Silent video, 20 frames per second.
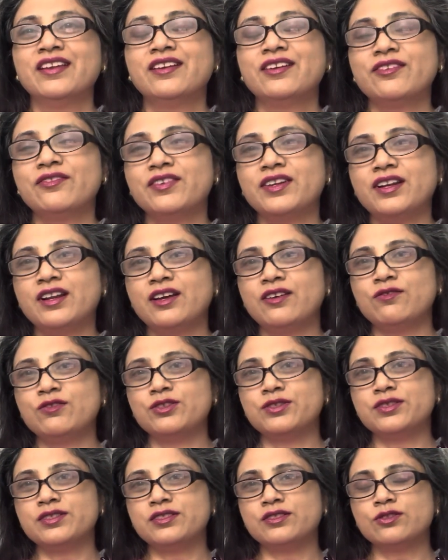when I was
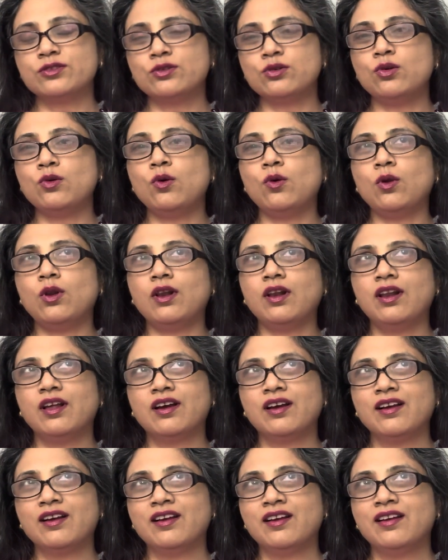in school,
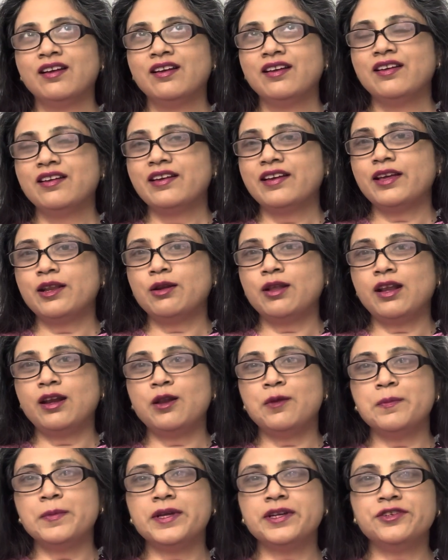in
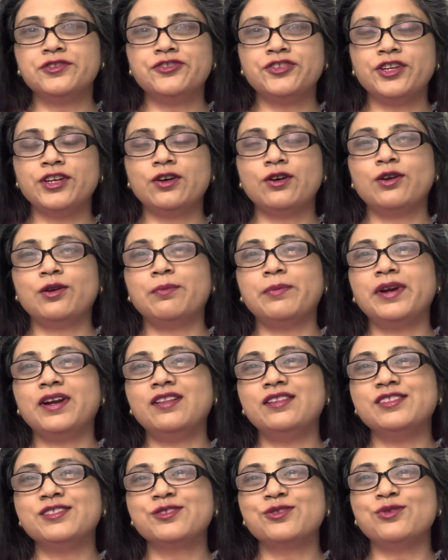elementary or middle
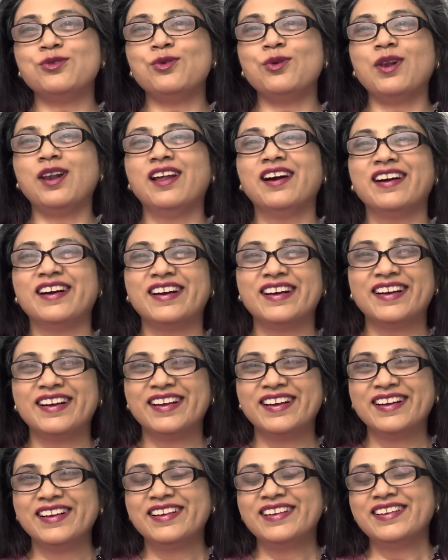school.
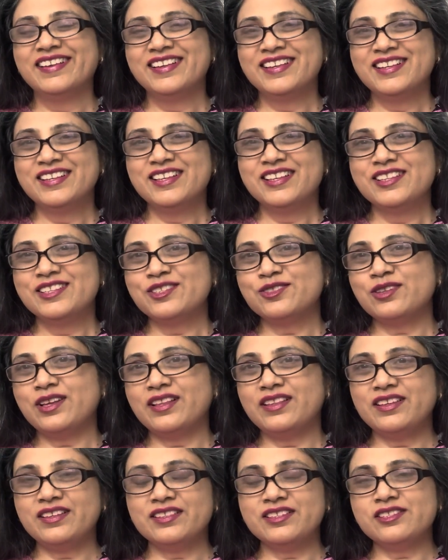So I
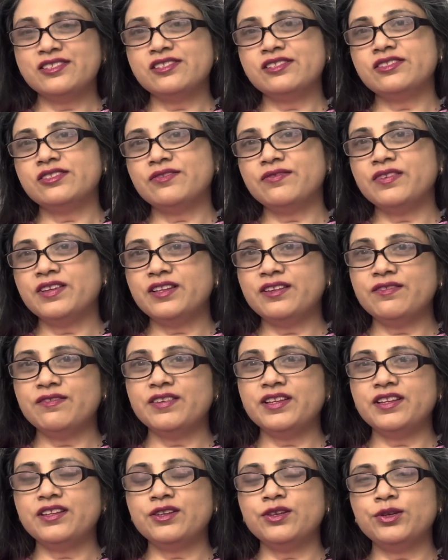think this is a very,
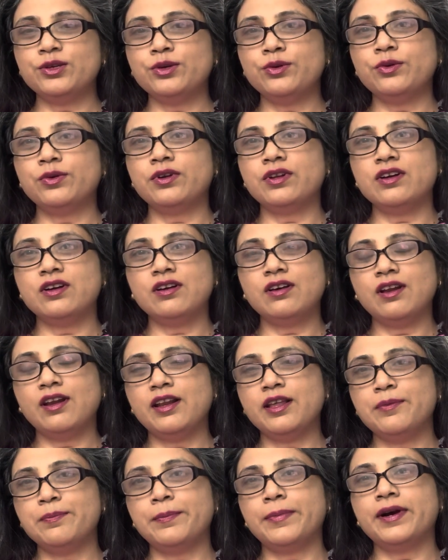very cute girly
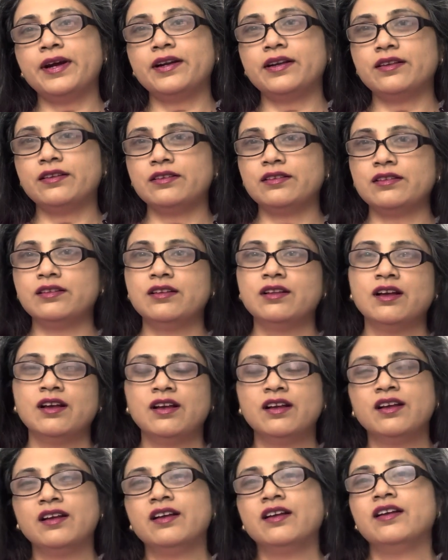pattern.
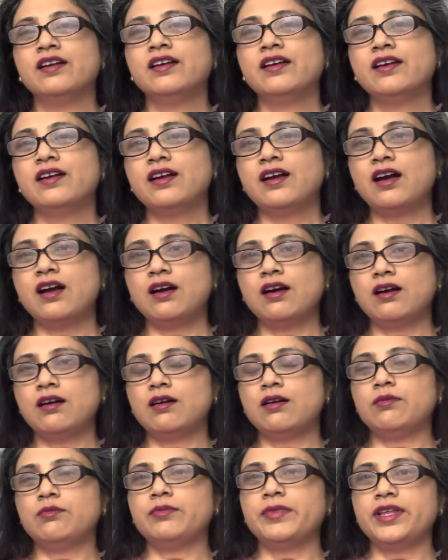
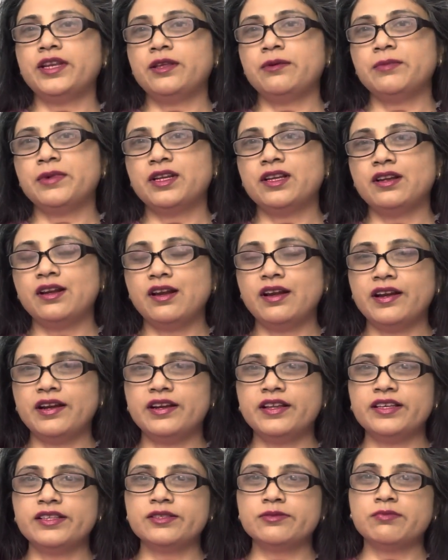Many
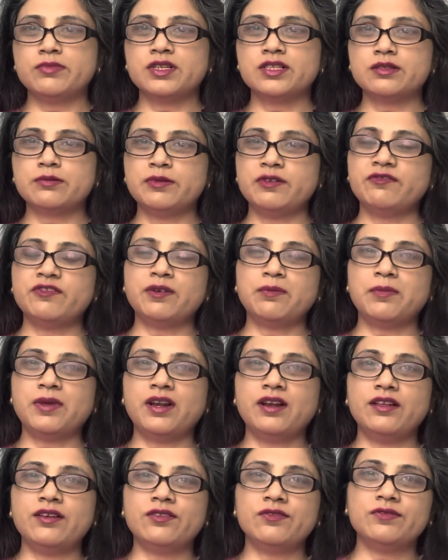ladies must be
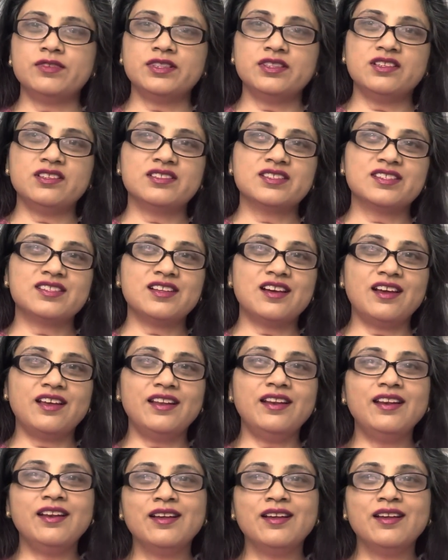familiar with this style.